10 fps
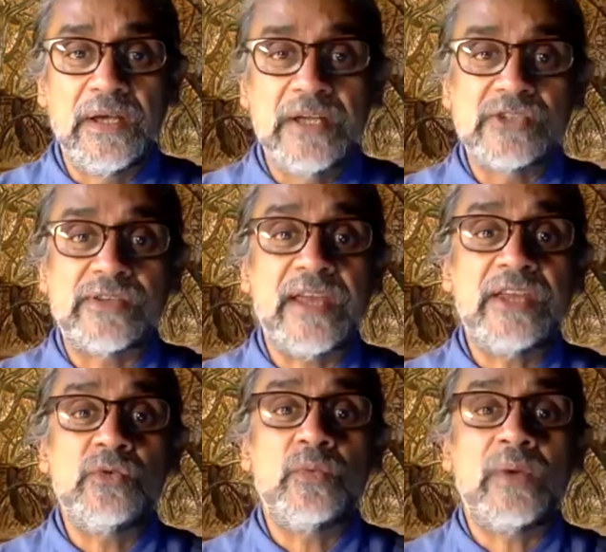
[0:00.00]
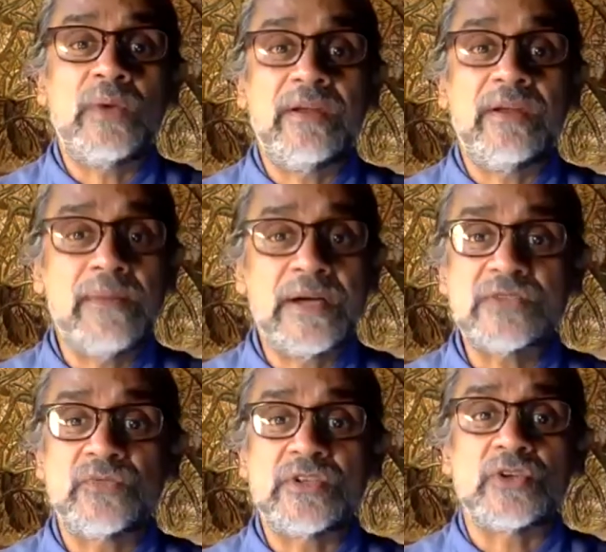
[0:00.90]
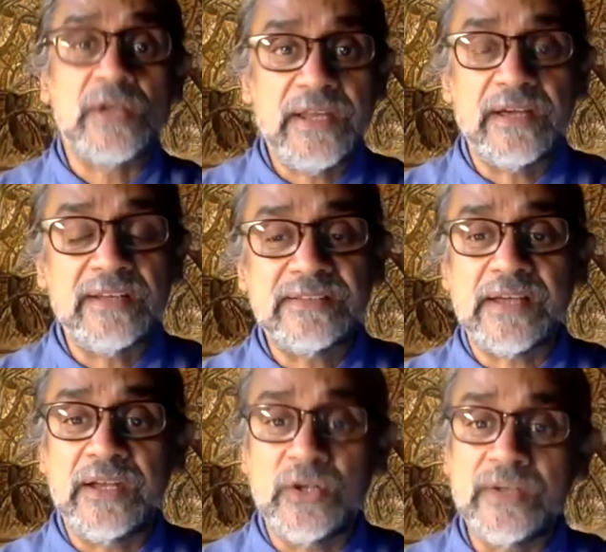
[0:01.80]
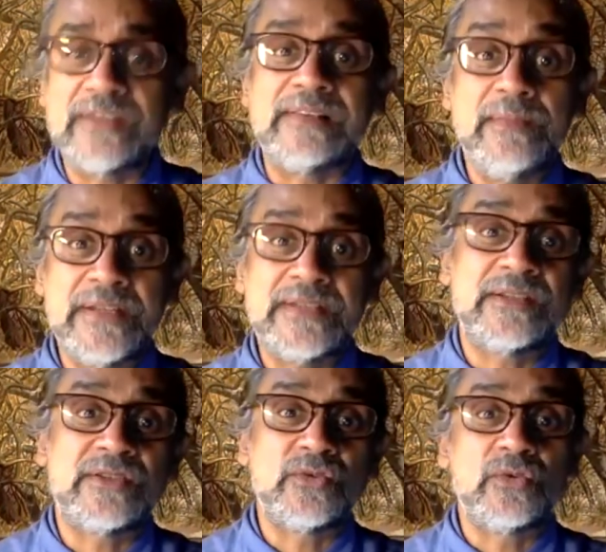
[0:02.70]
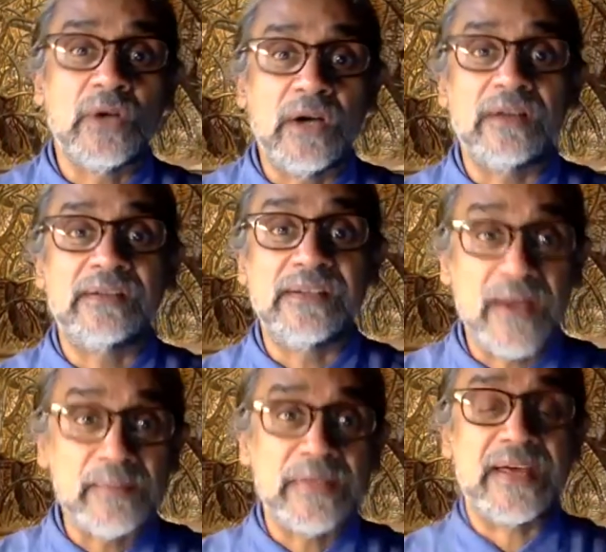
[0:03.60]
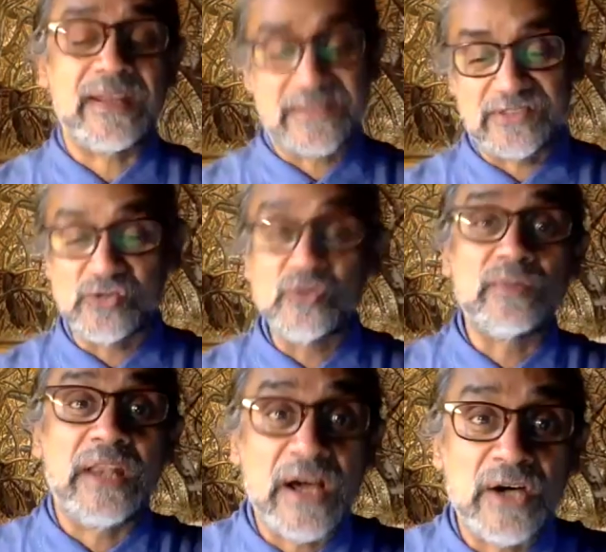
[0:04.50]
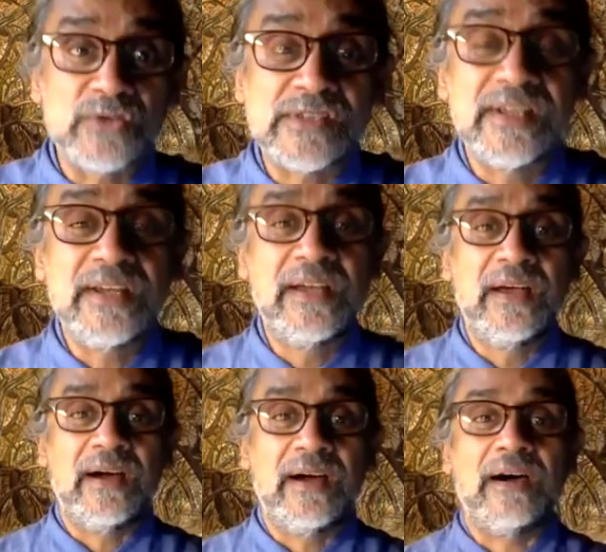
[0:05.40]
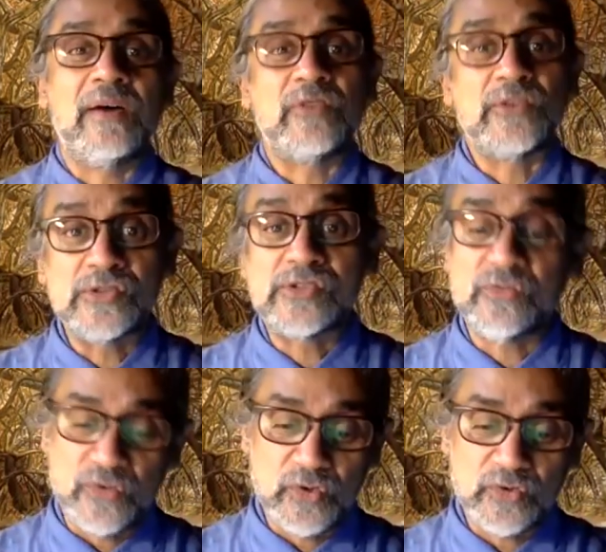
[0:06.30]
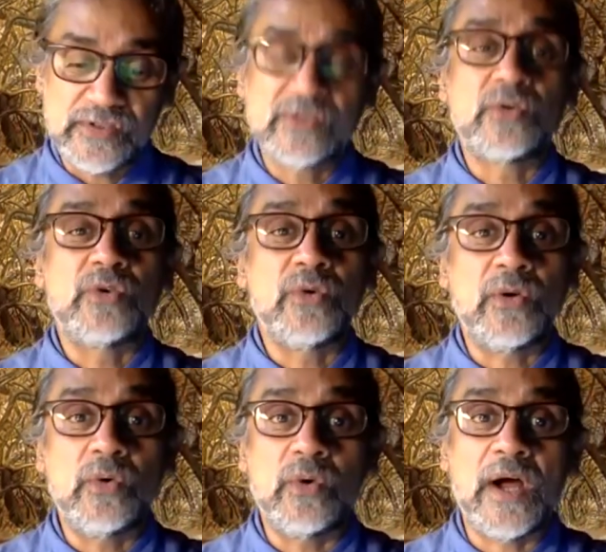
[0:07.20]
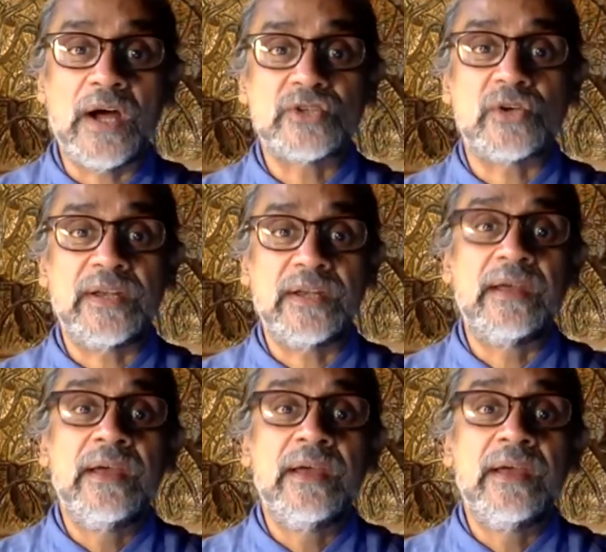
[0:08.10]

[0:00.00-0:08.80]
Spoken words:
So thank you very much for joining us. I know it's limited to the number that Zoom allows. For those who, of course, who can't join,